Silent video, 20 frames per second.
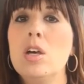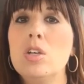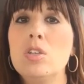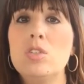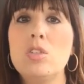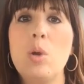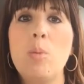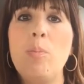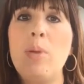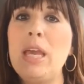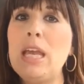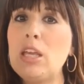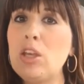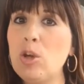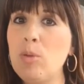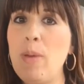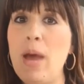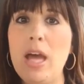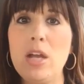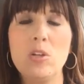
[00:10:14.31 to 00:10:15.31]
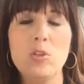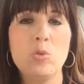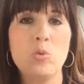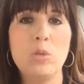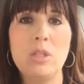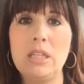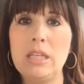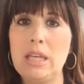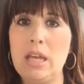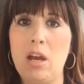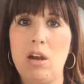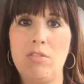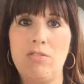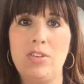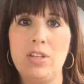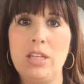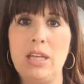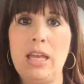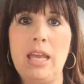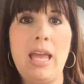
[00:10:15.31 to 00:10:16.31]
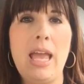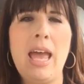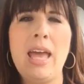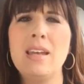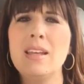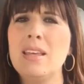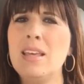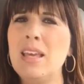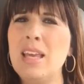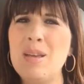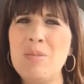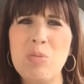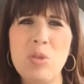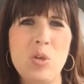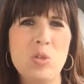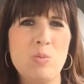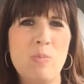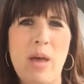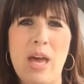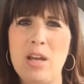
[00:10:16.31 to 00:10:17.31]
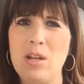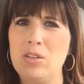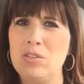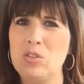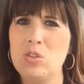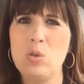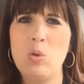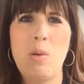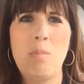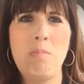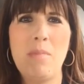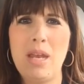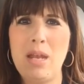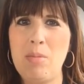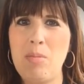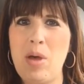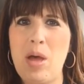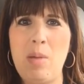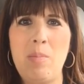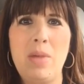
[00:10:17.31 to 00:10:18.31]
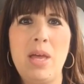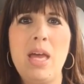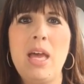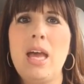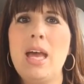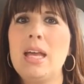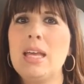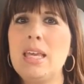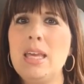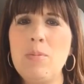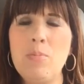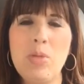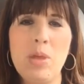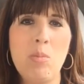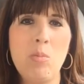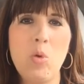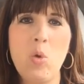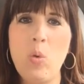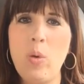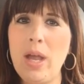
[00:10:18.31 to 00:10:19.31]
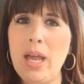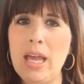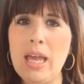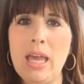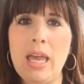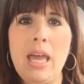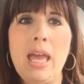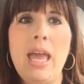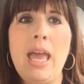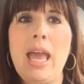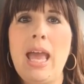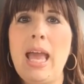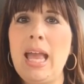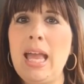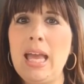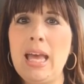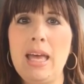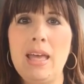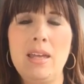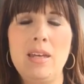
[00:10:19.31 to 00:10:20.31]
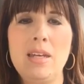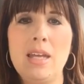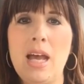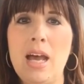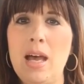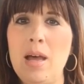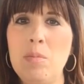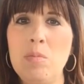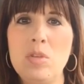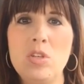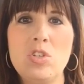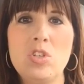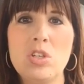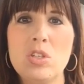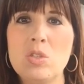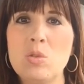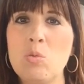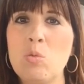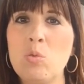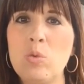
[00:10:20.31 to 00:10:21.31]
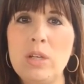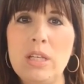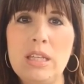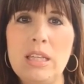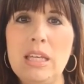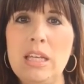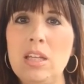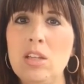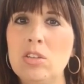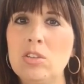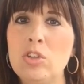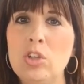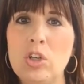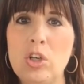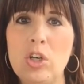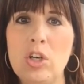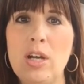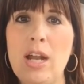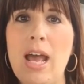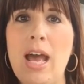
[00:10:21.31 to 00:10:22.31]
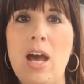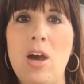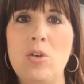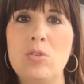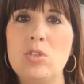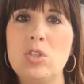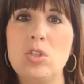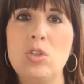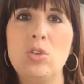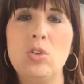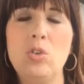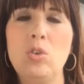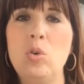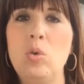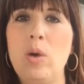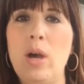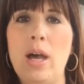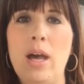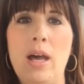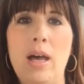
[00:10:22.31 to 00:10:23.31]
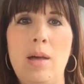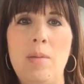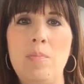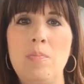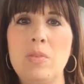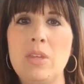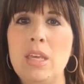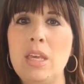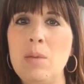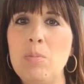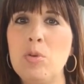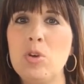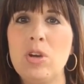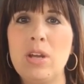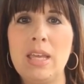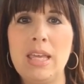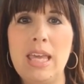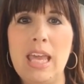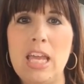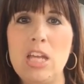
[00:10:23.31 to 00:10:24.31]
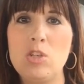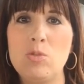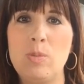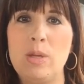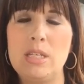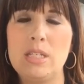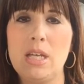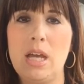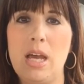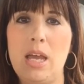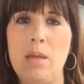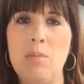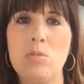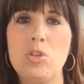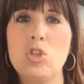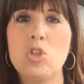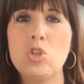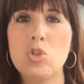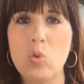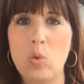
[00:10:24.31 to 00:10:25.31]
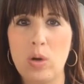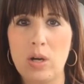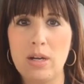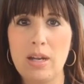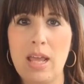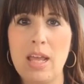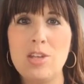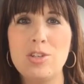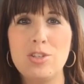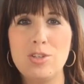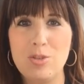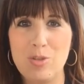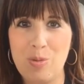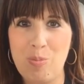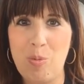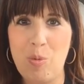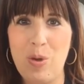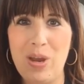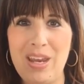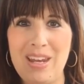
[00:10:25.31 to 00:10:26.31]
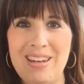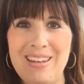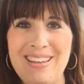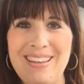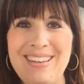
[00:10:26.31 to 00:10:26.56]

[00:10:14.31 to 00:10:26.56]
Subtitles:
So pick your battles really carefully and keep those battles to a minimum. Keep them quick, and just really learn how to keep your engagement time short and to the point.